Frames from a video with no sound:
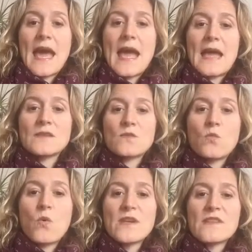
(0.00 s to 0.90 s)
And
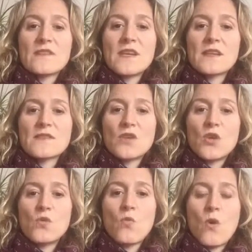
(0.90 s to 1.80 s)
what it thinks
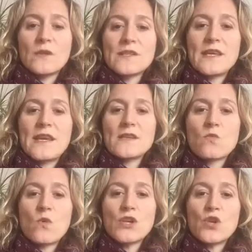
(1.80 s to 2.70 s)
you want is
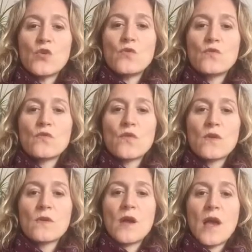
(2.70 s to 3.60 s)
what you've
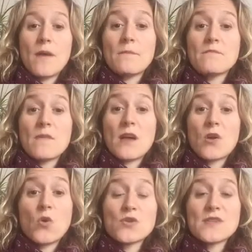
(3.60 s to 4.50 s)

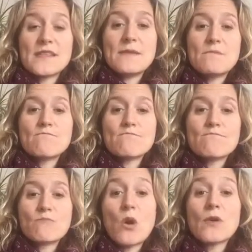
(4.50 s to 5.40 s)
unconsciously
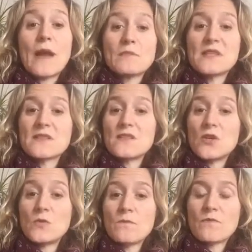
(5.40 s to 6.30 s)
programmed it to
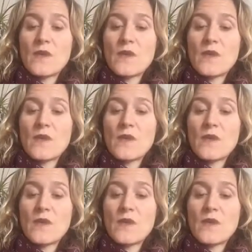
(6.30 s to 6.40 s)
do.